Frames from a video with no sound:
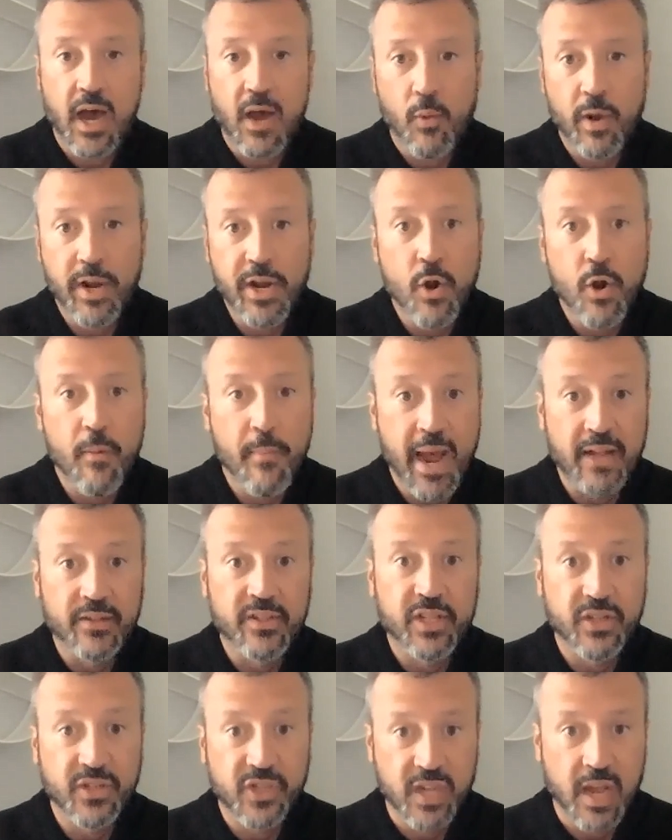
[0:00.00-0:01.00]
When you're about
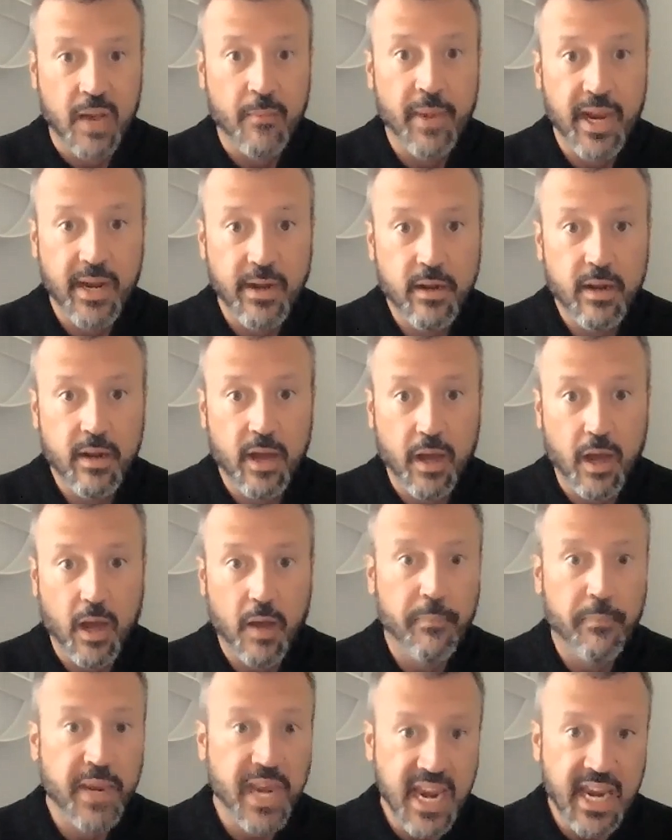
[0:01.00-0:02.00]
to summit a
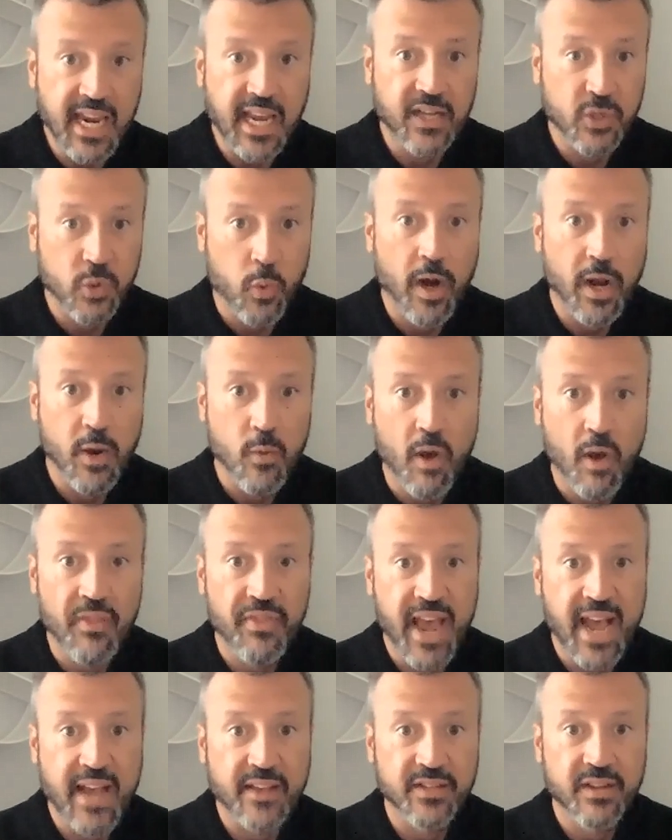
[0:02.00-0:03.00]
peak at
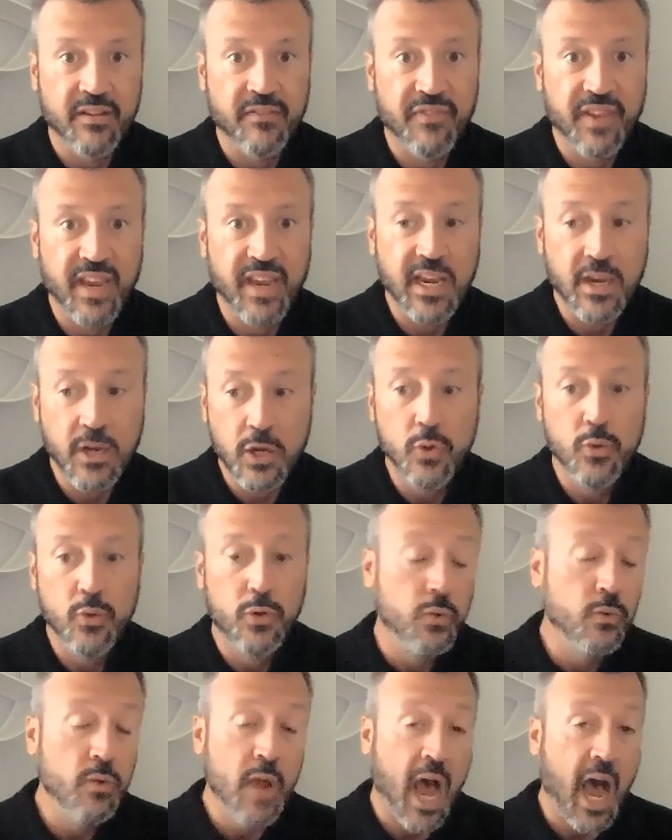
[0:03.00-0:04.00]
21,000 feet, you
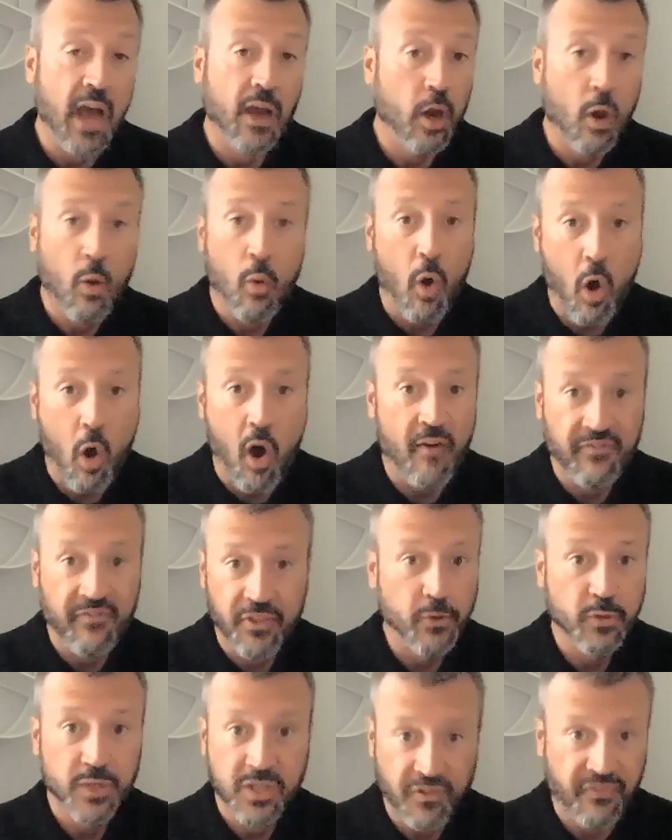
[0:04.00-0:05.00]
do not go off
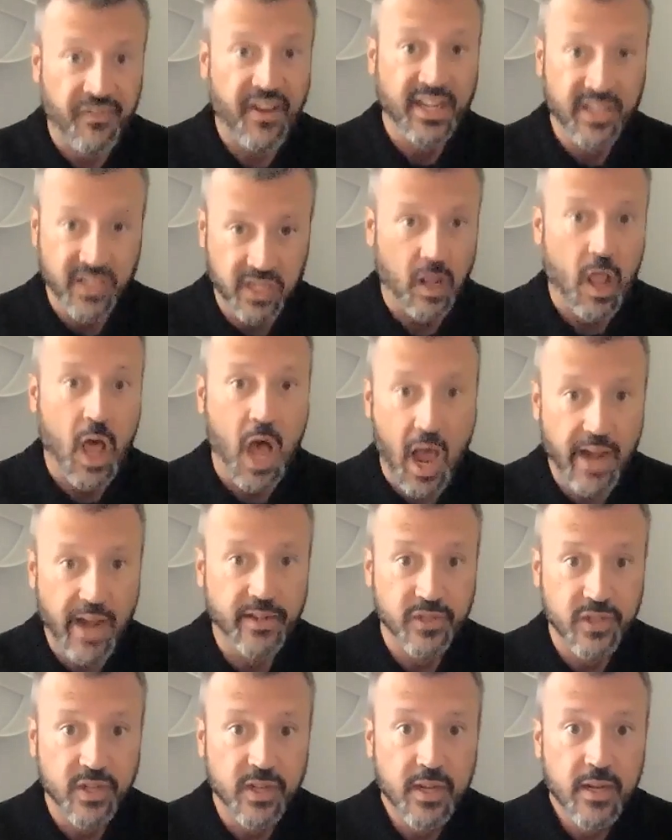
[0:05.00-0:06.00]
those fixed
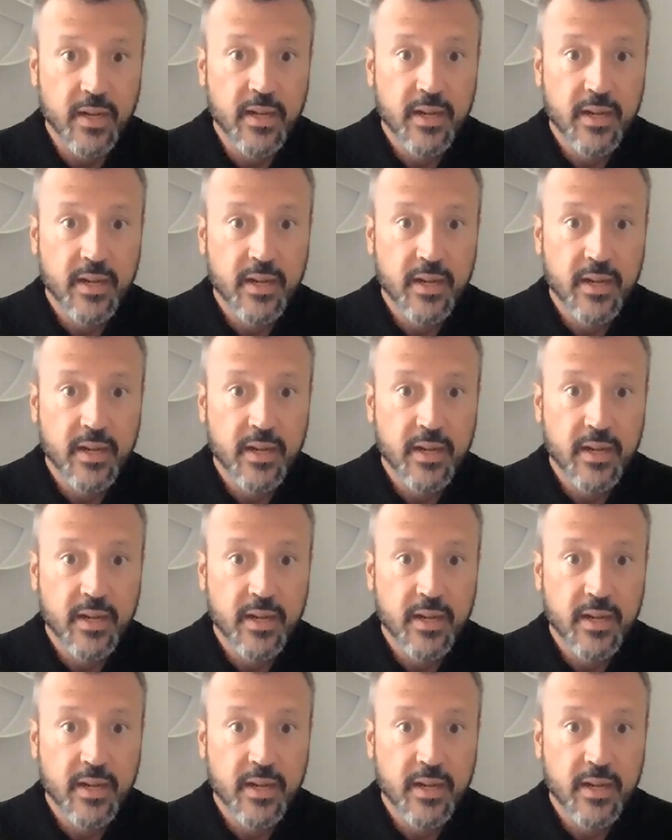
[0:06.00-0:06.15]
lines.